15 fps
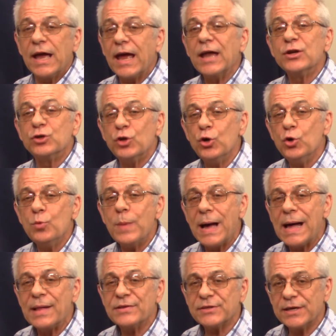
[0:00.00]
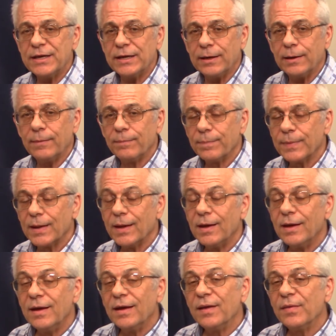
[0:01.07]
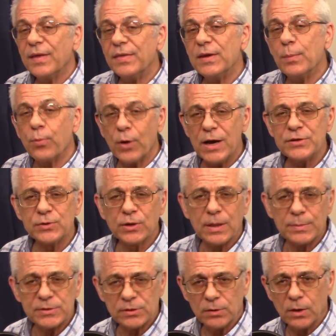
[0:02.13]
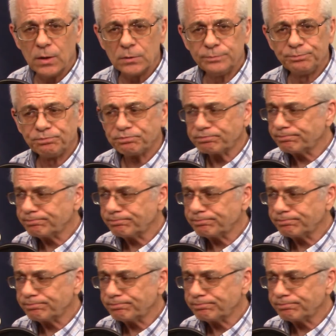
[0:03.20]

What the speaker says: and 2 baths in it. Then the appraiser comes along